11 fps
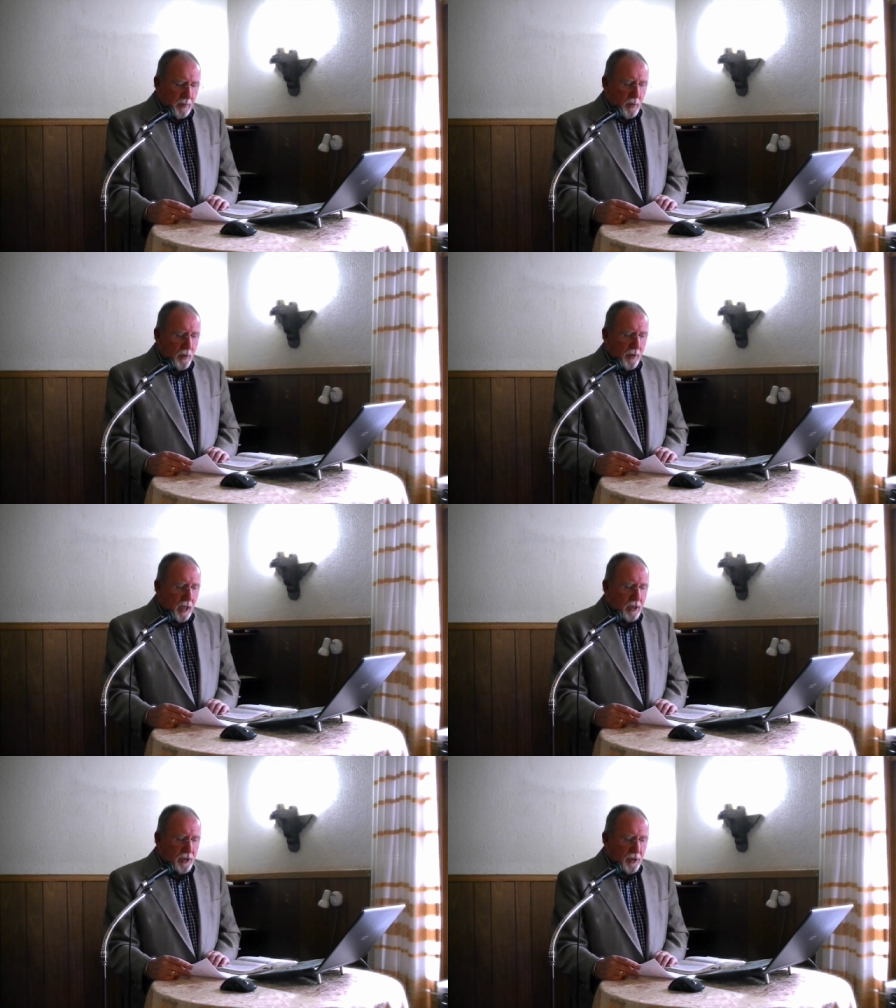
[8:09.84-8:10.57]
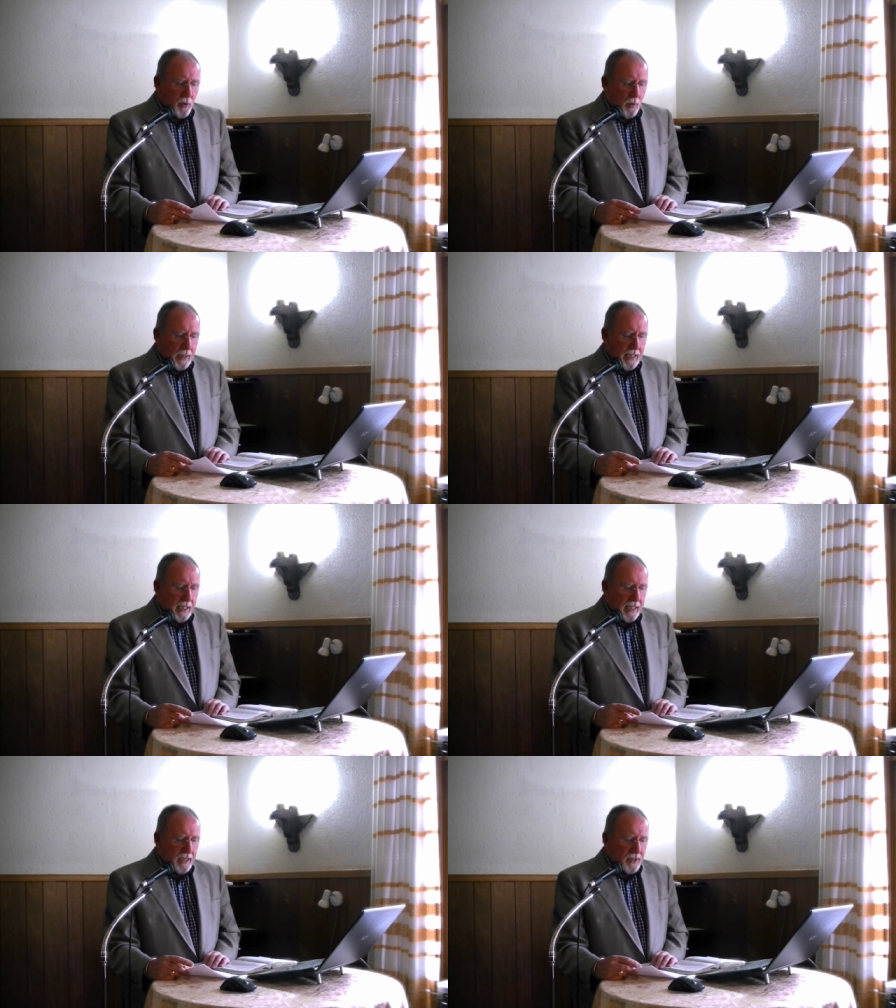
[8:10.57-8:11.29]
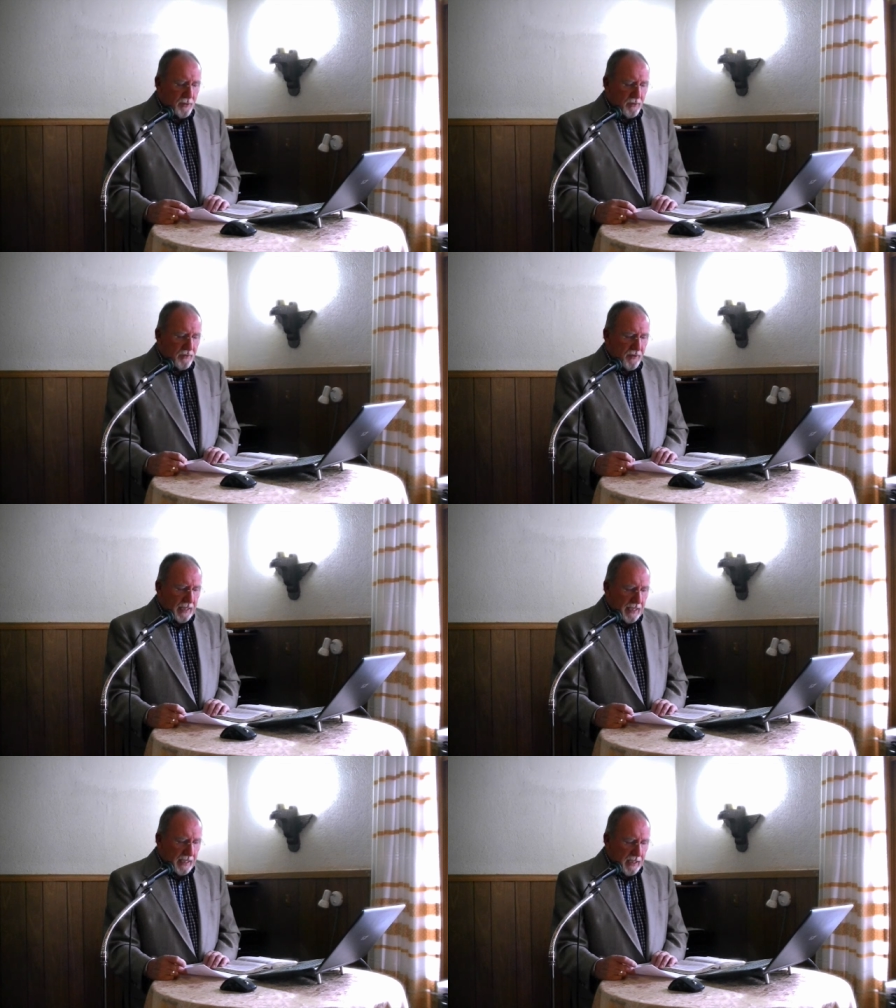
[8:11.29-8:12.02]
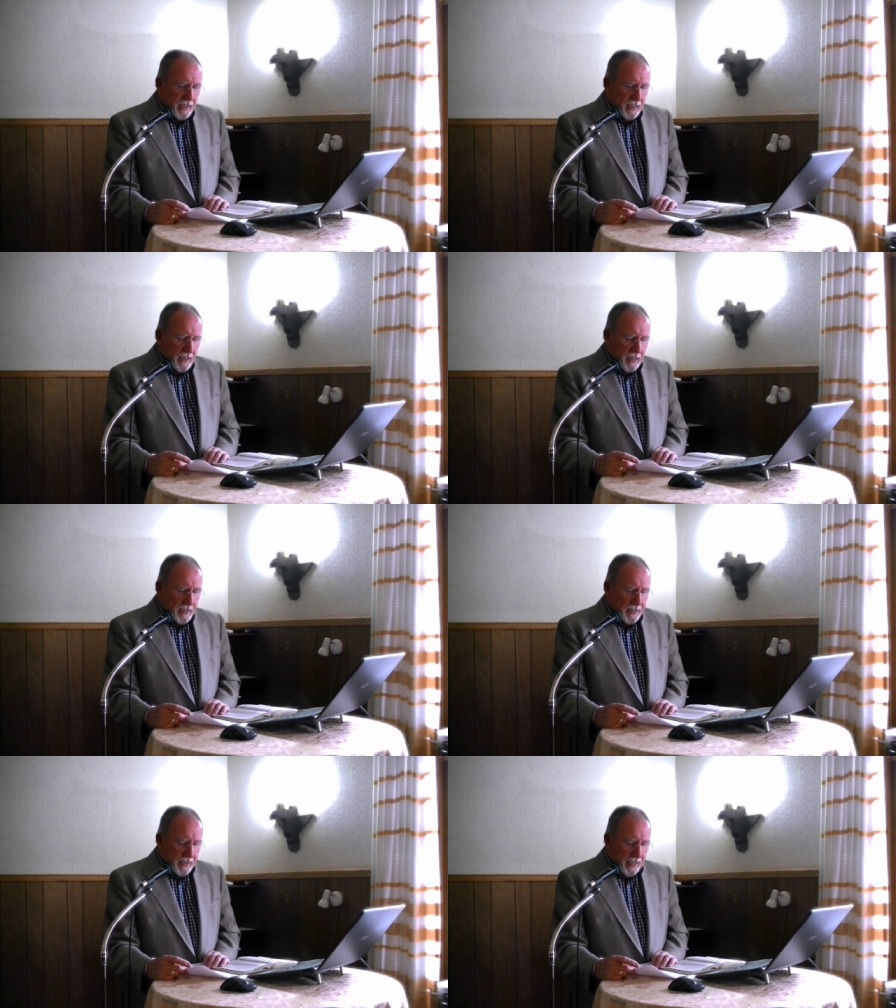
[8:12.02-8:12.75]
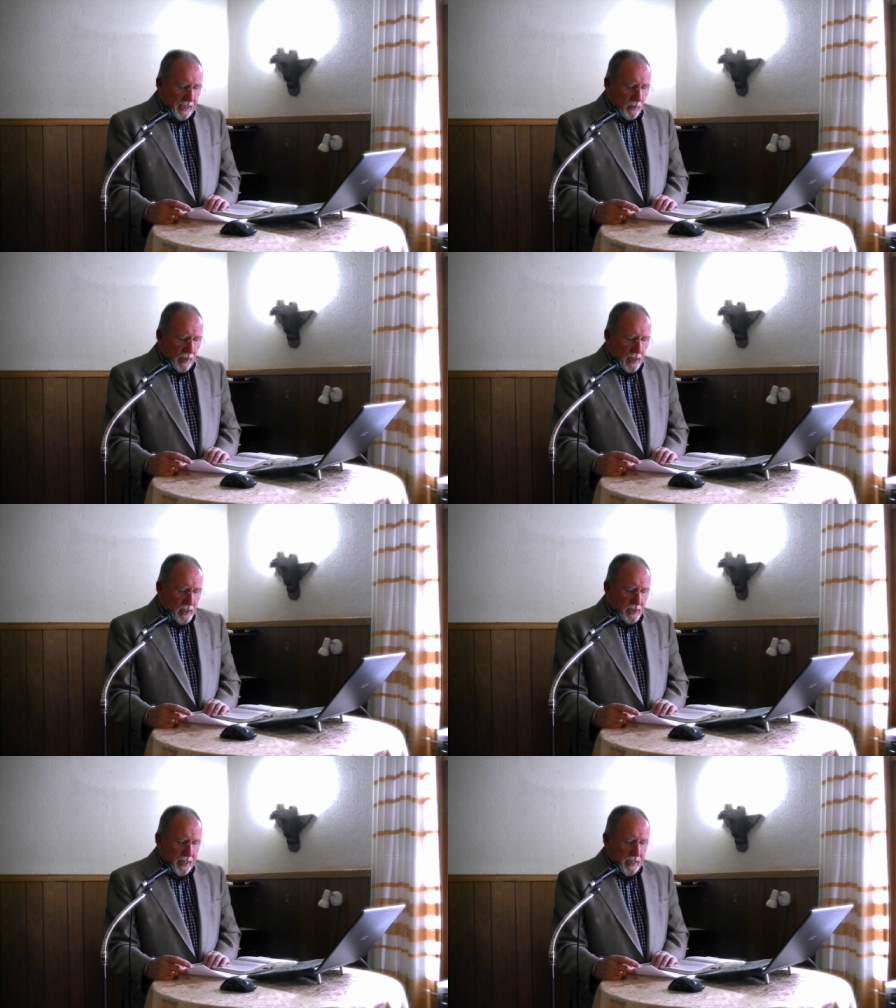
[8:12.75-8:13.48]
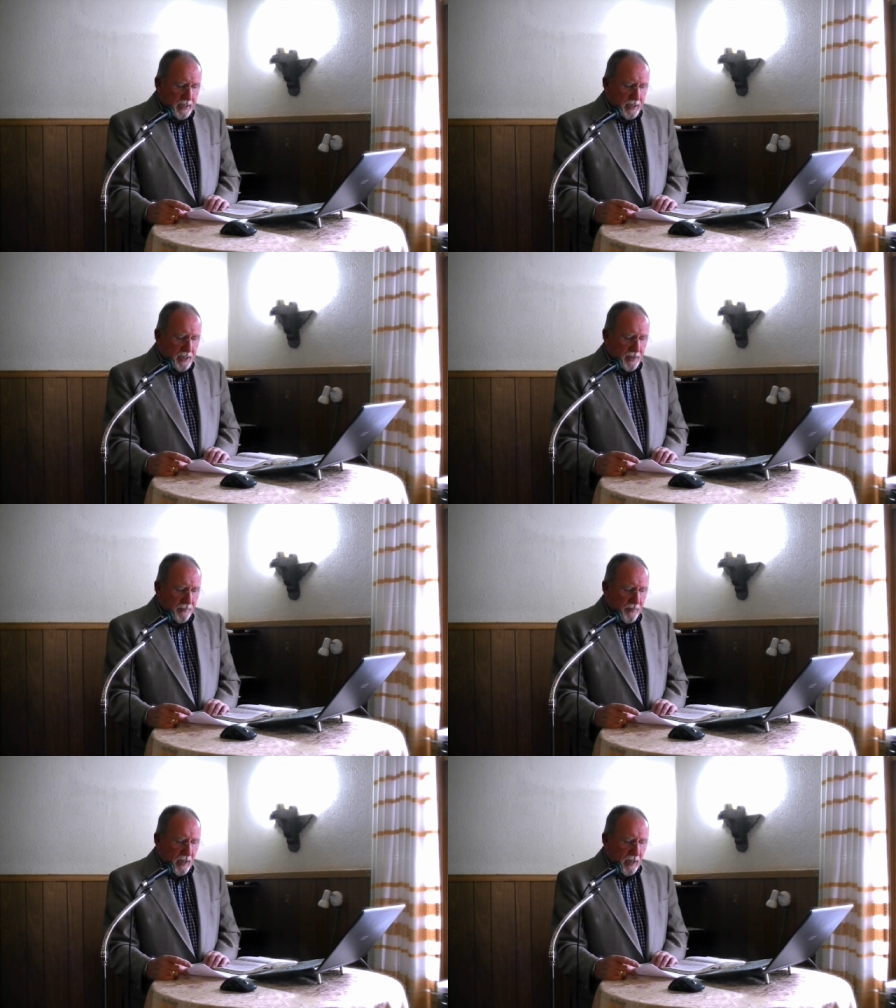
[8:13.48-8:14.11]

poured out so willingly and so freely to take away our sins.